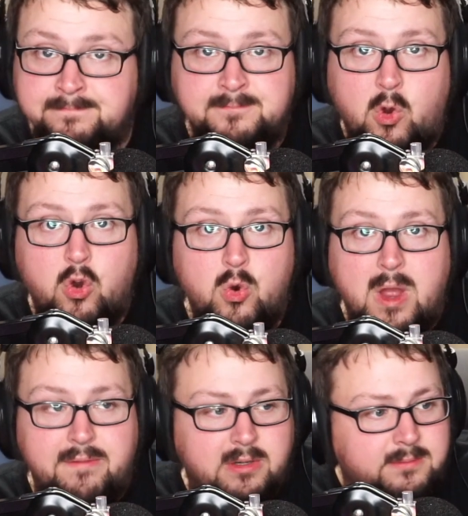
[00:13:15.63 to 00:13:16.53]
or
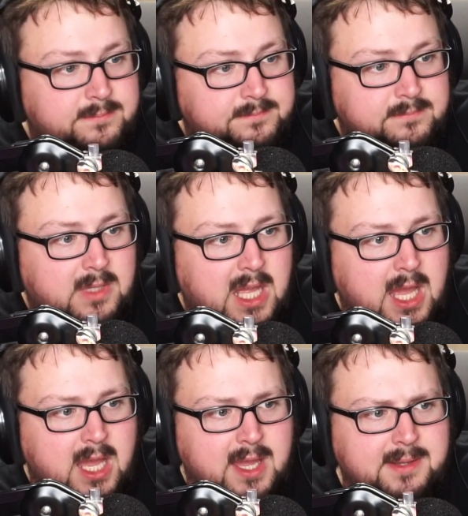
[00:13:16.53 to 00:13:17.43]
whoever
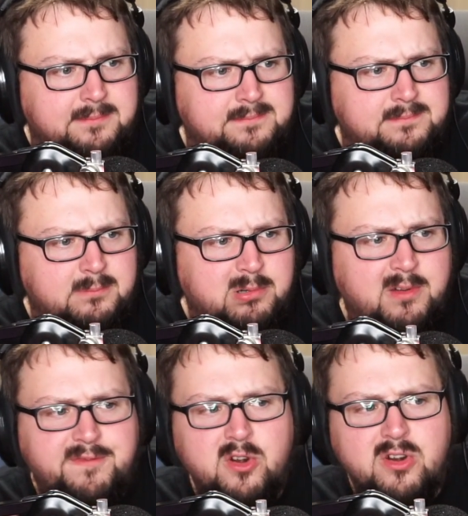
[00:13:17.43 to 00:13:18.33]

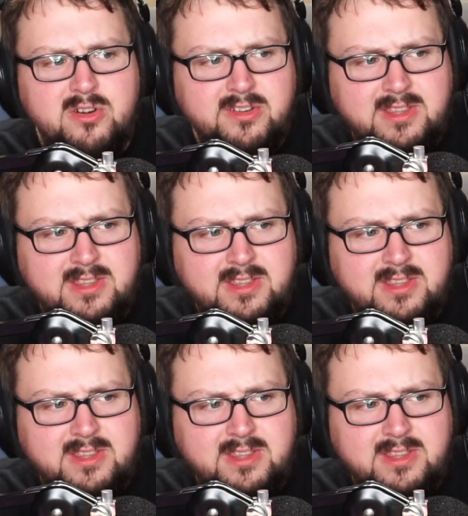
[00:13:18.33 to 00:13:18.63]
prefers